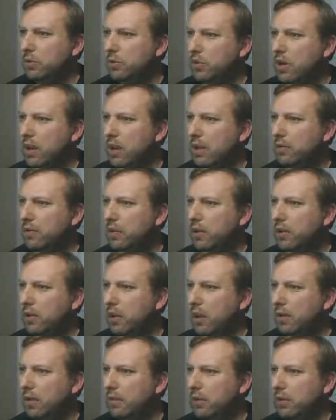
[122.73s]
Drive,
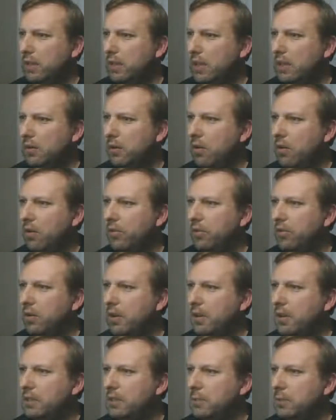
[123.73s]
I've already got it
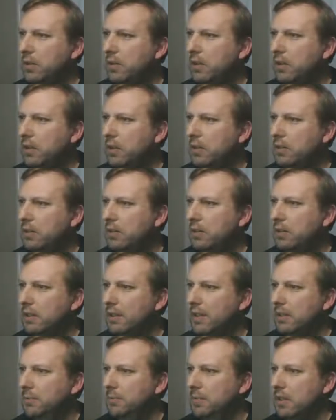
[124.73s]
authorized, but go ahead and click
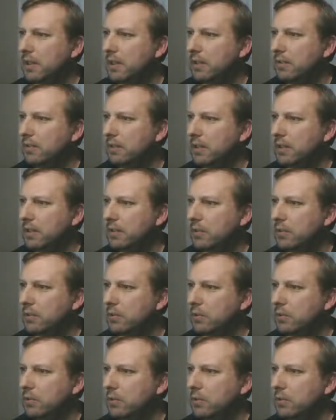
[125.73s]
update next to